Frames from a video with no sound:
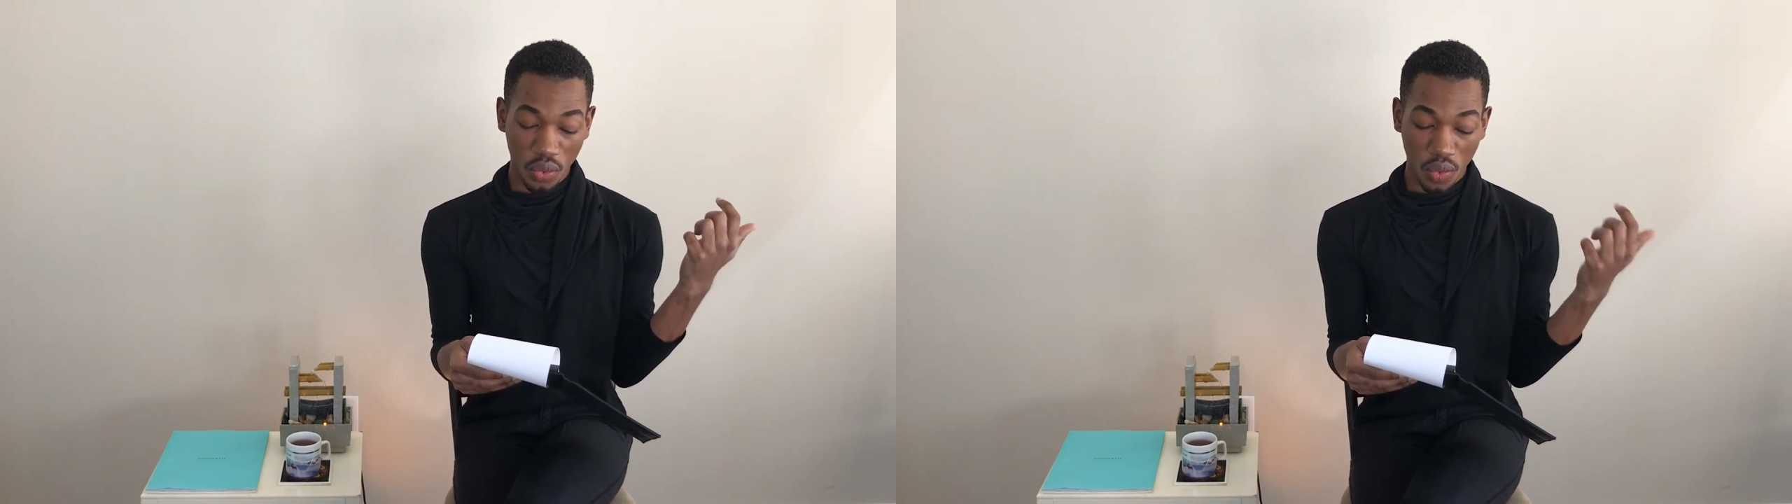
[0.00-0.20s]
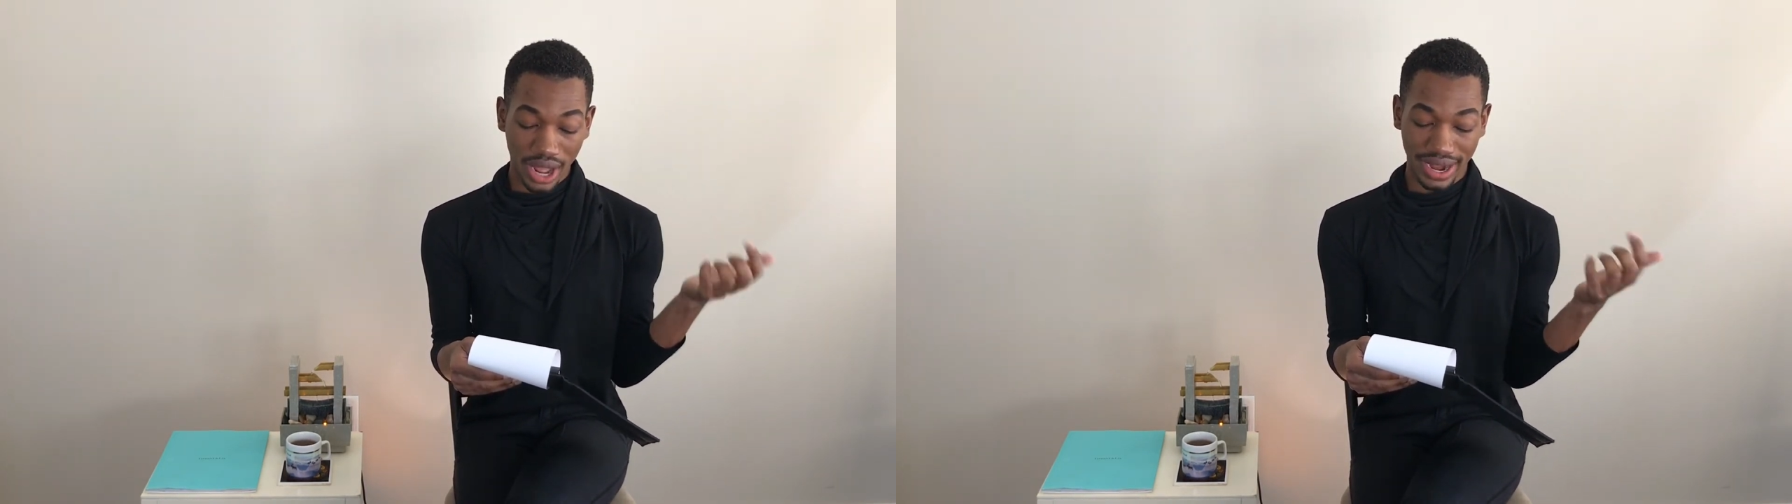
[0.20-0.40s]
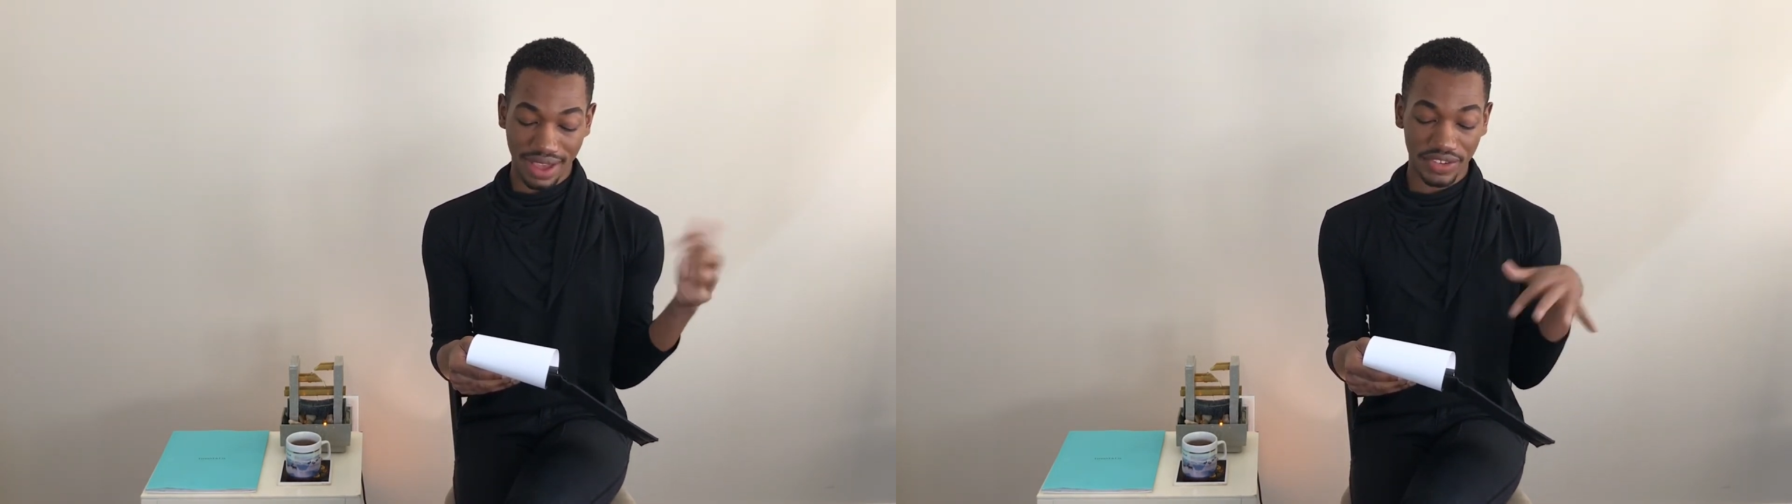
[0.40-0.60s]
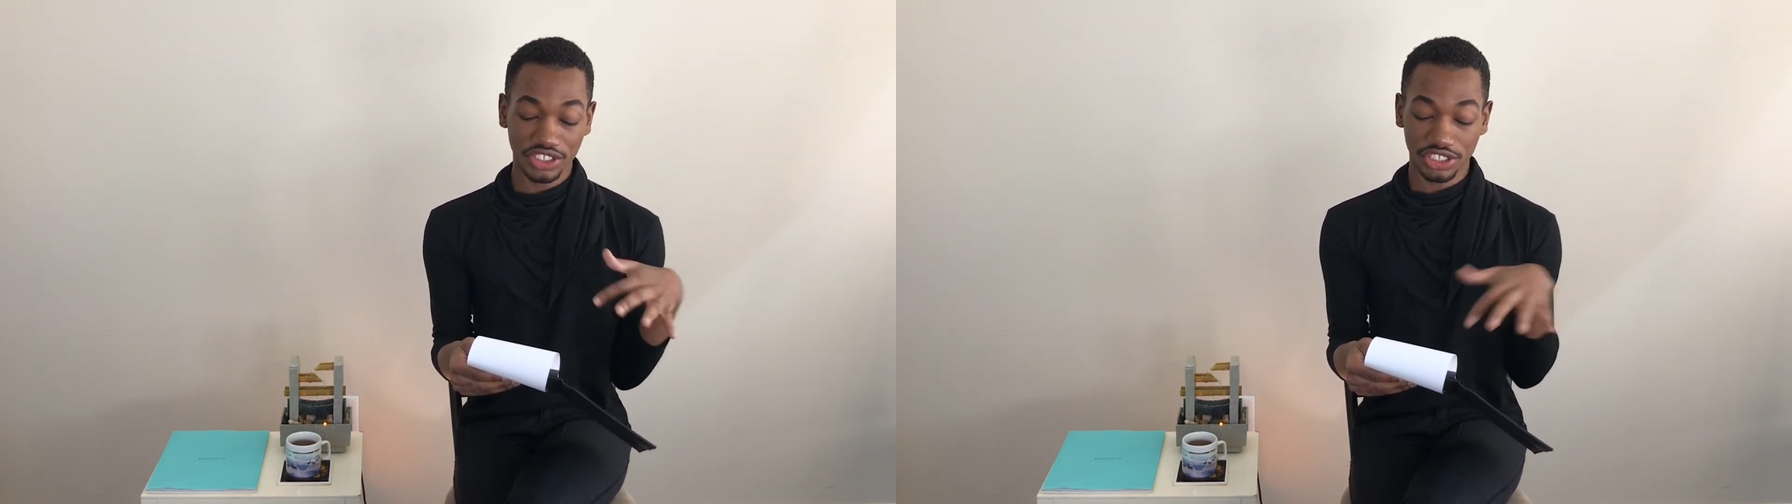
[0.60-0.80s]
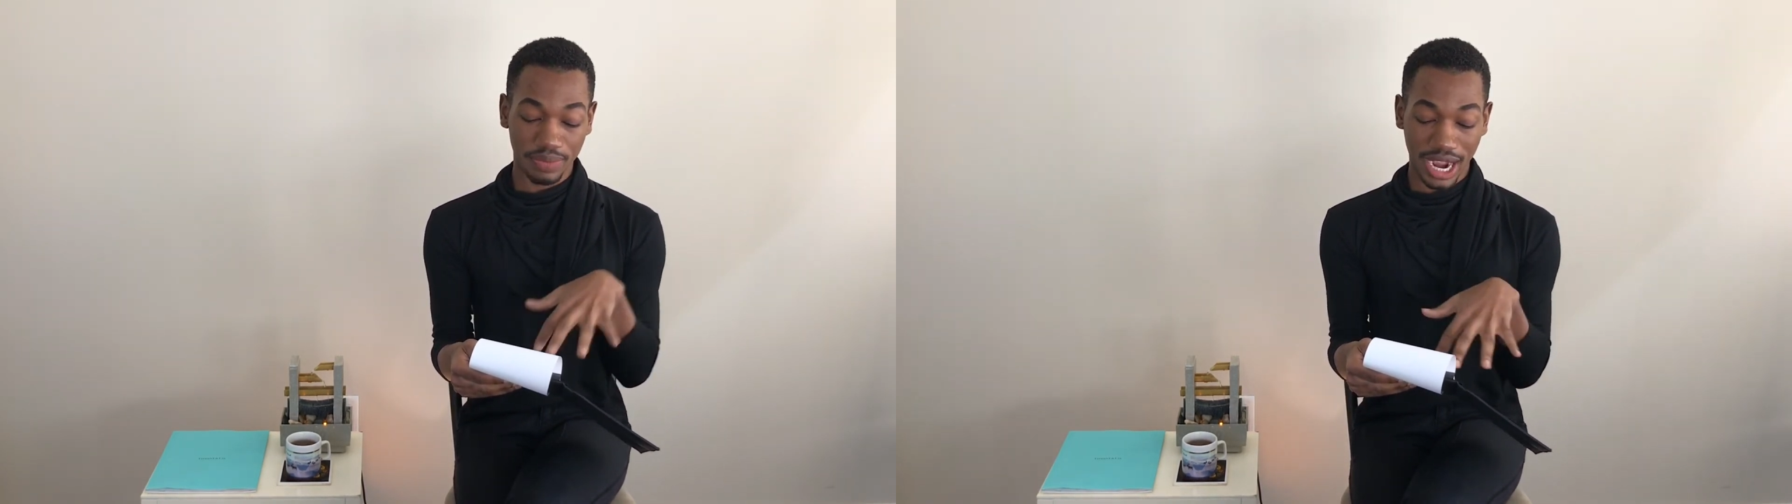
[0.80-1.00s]
what have
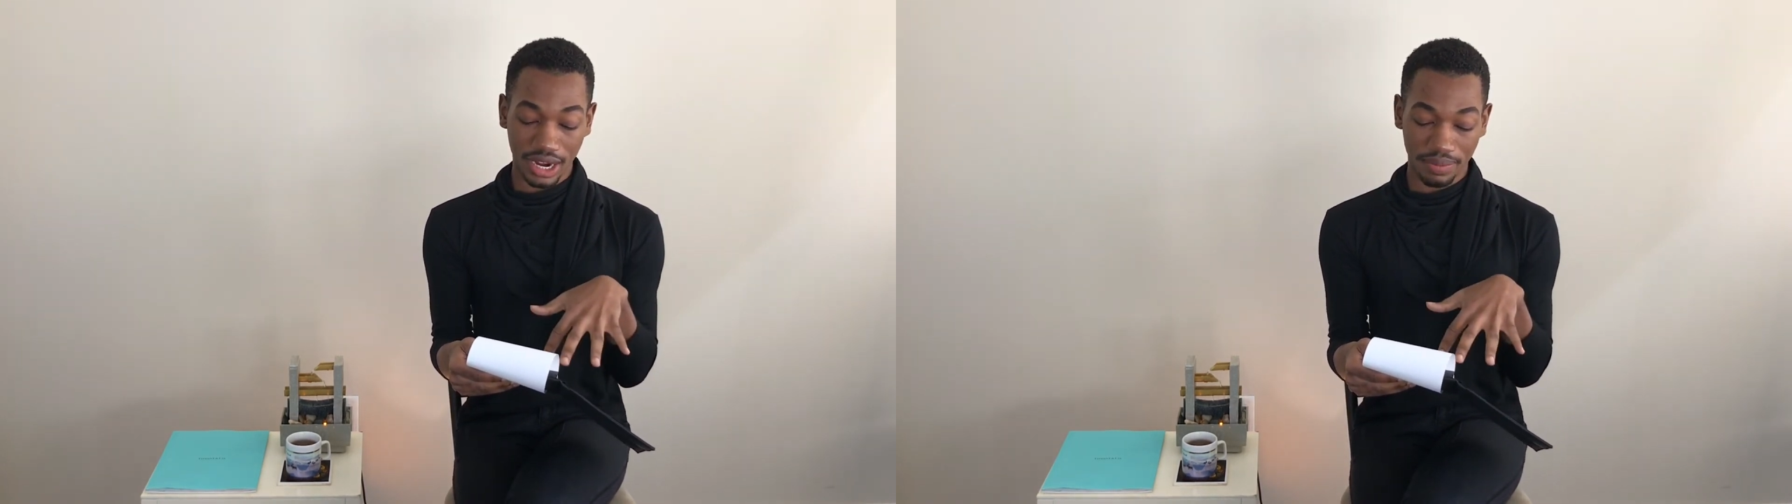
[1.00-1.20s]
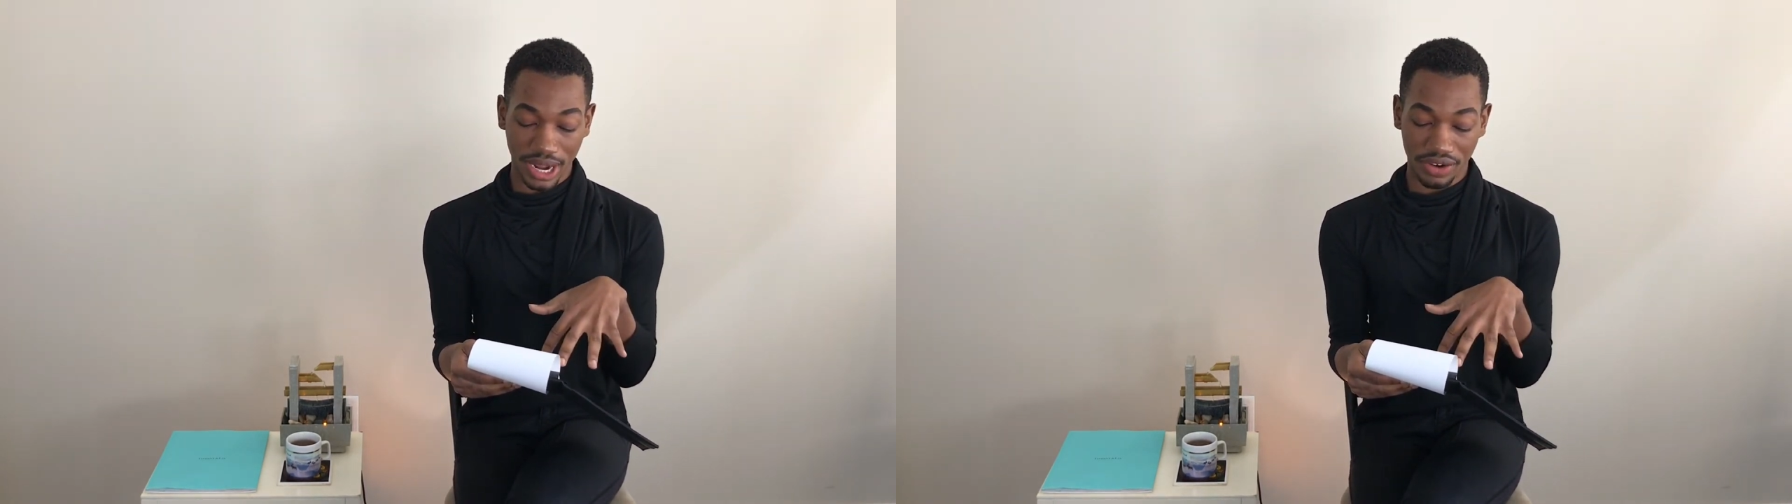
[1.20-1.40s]
inspired my